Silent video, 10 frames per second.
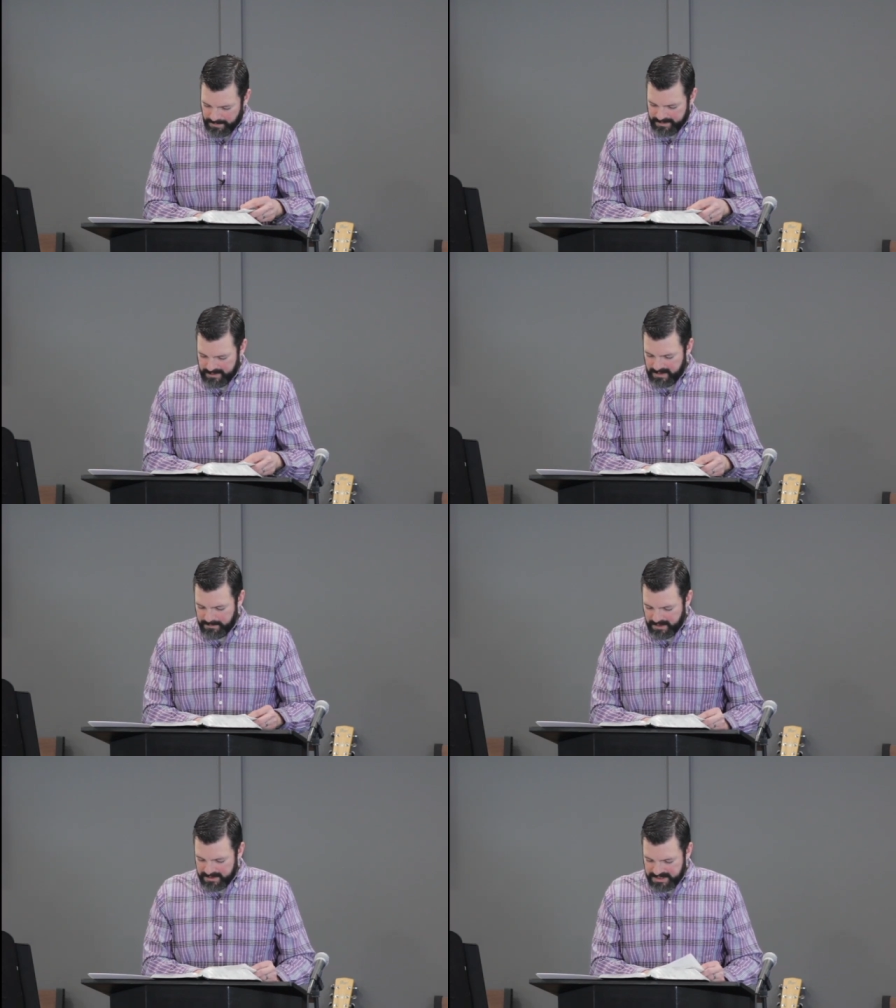Then he
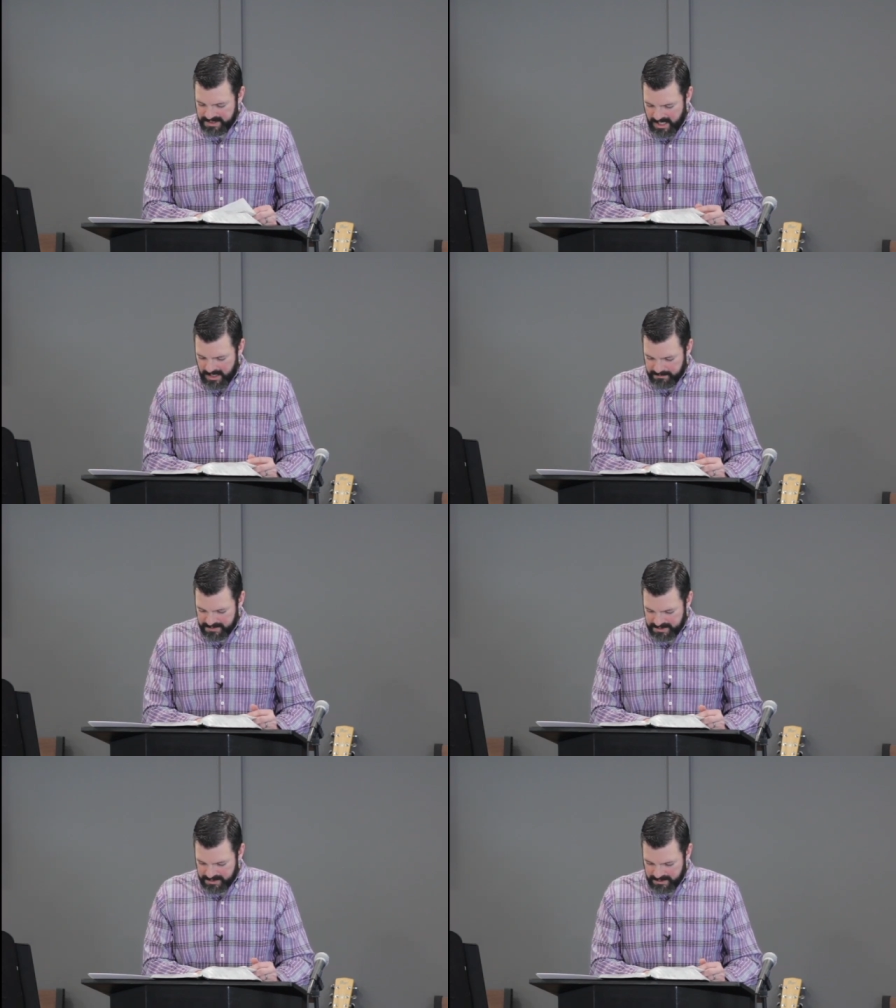appeared to
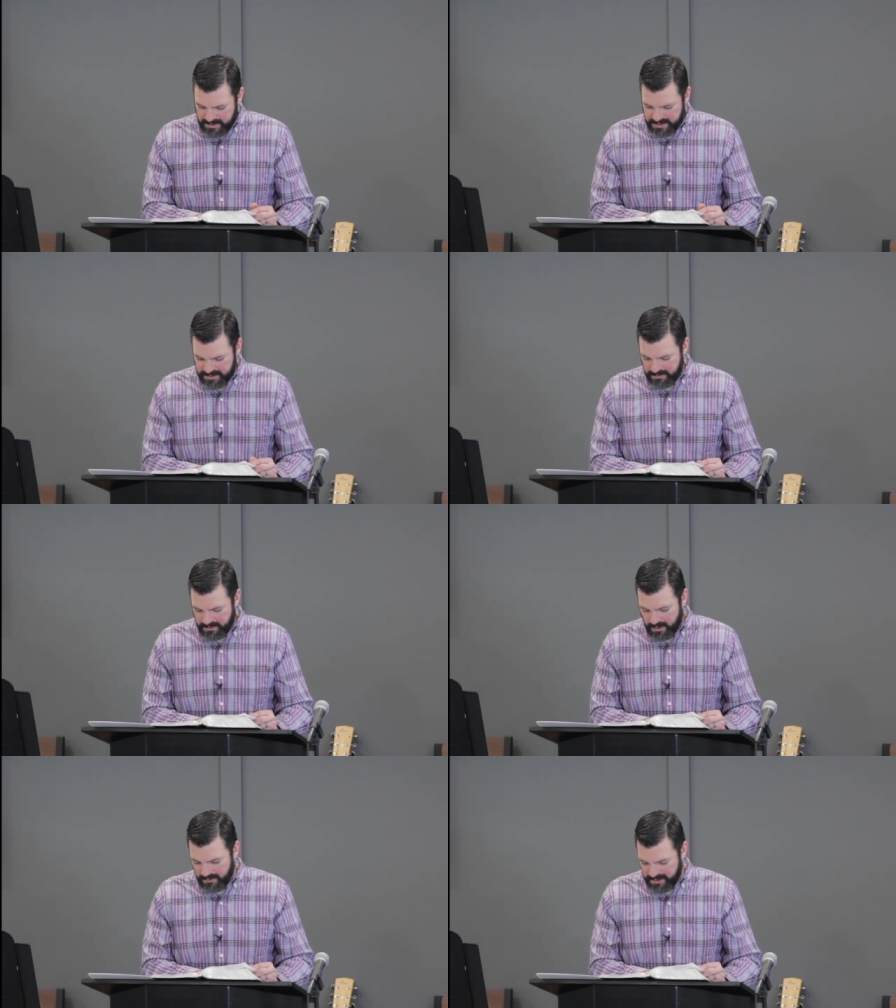James, and then to
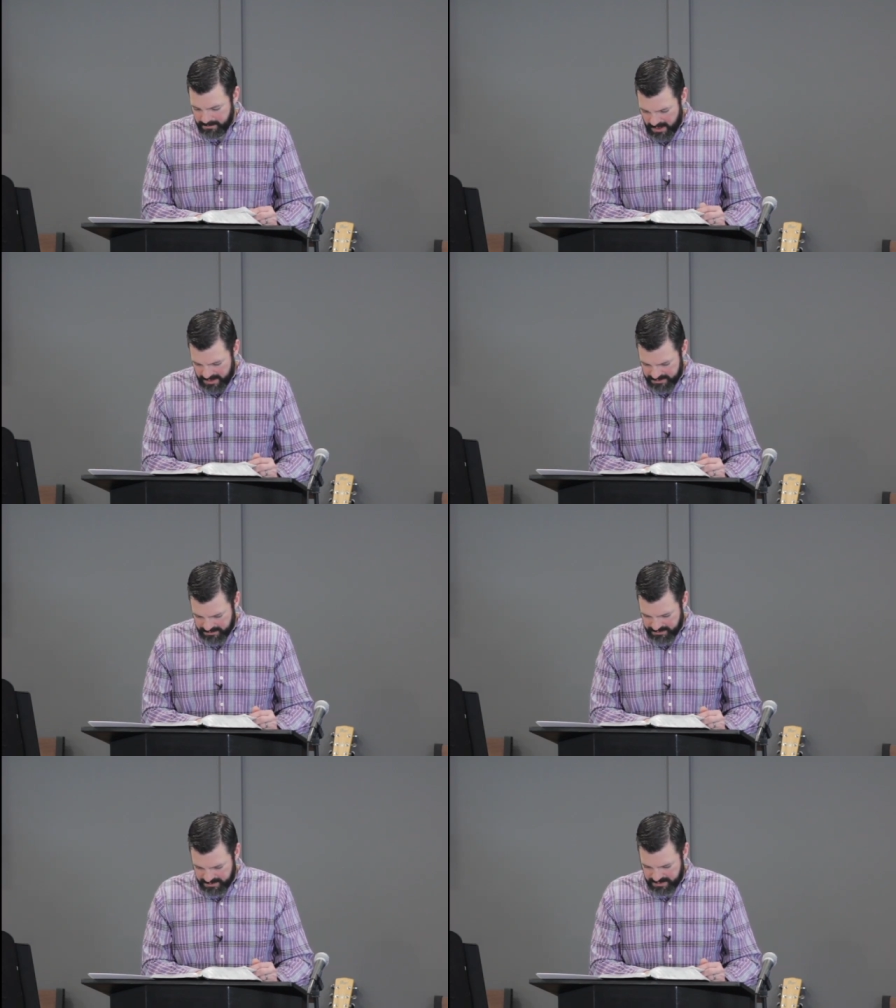all the
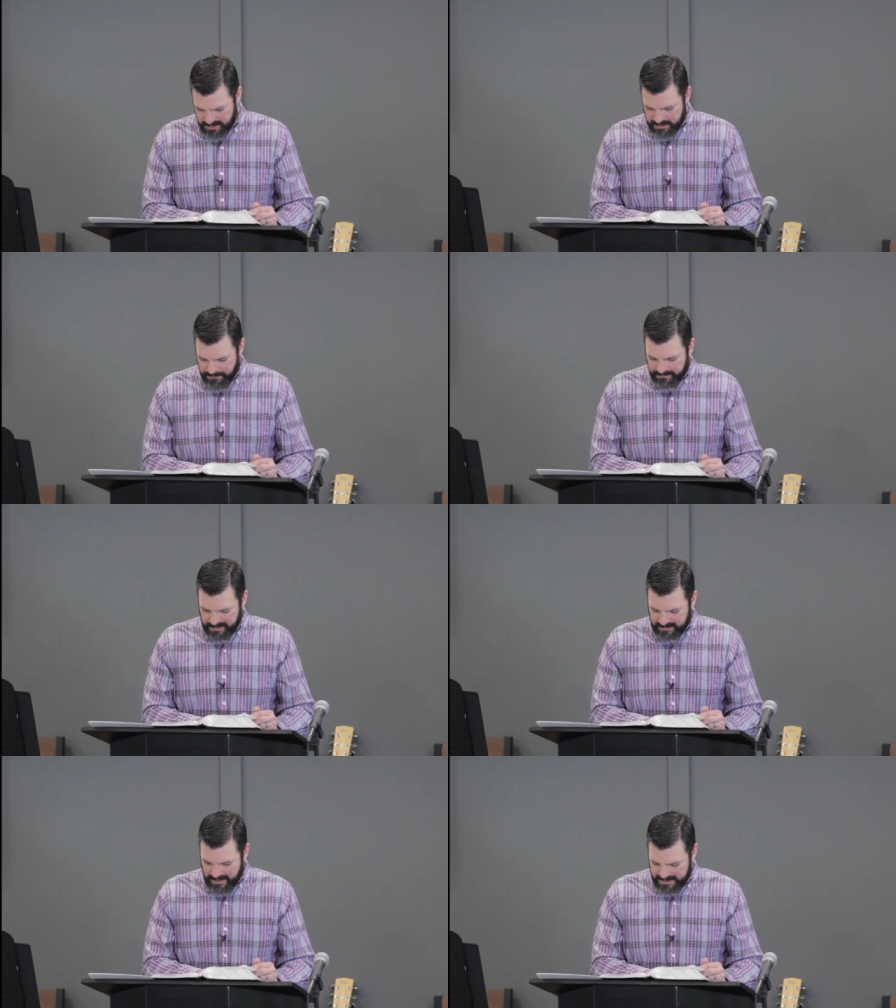apostles.
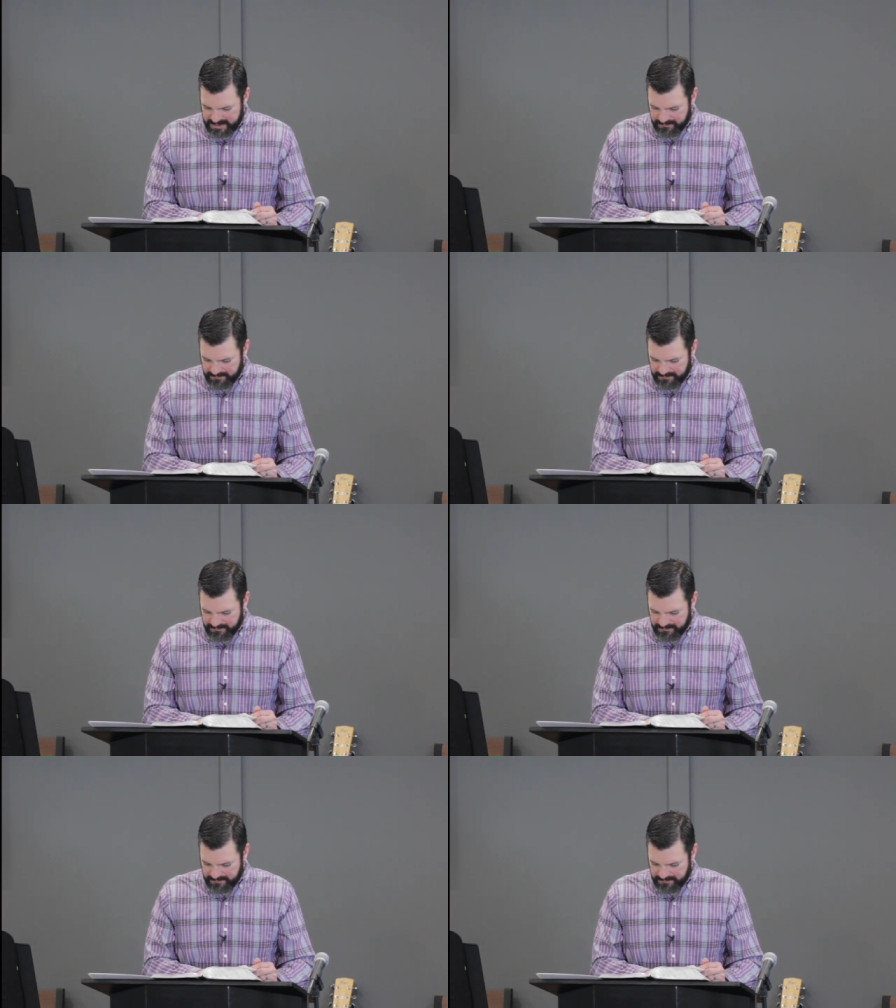And last of